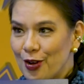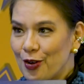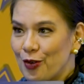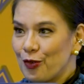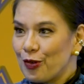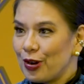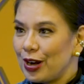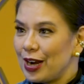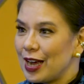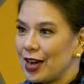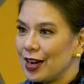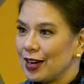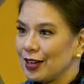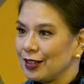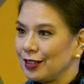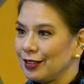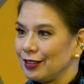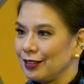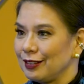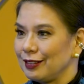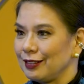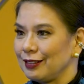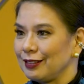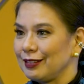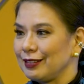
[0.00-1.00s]

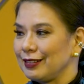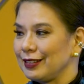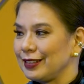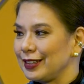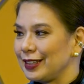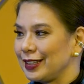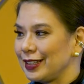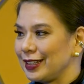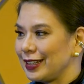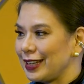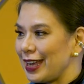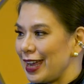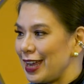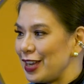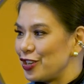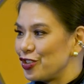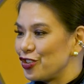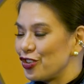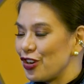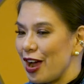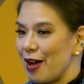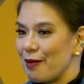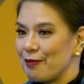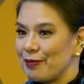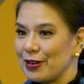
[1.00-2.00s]
Walang
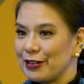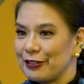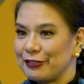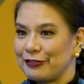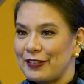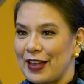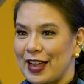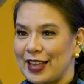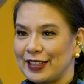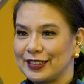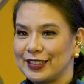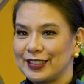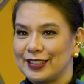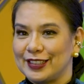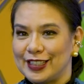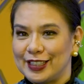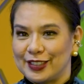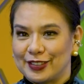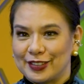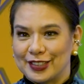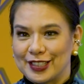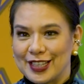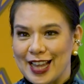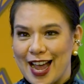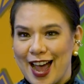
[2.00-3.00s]
K-drama fans
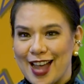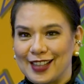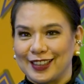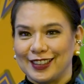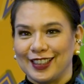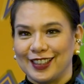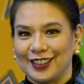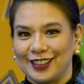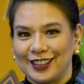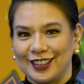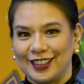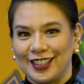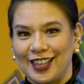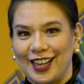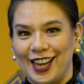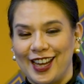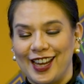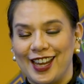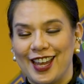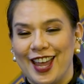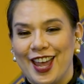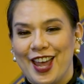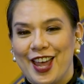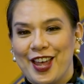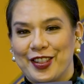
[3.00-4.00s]
dito sa atin
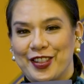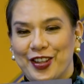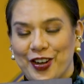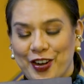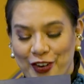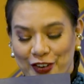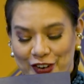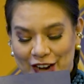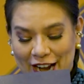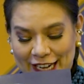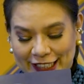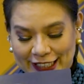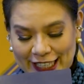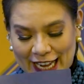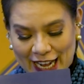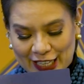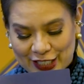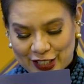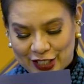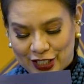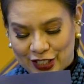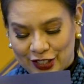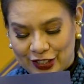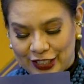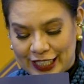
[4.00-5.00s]
today. The correct
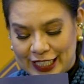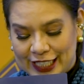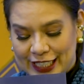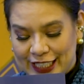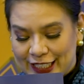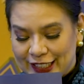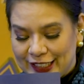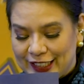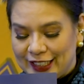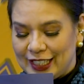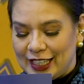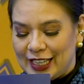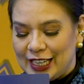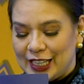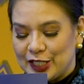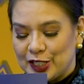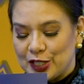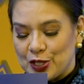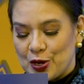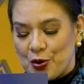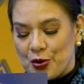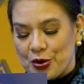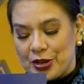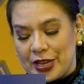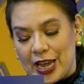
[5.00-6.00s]
answer is,
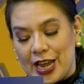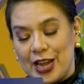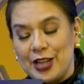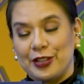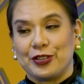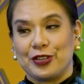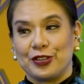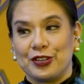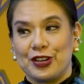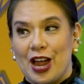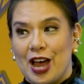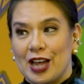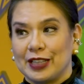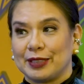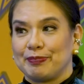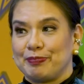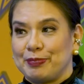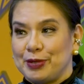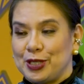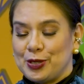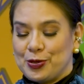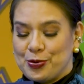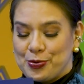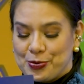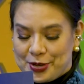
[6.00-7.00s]
it's okay to not
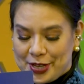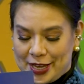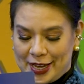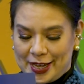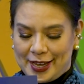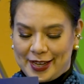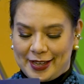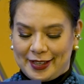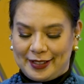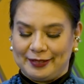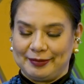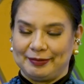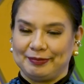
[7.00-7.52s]
be okay.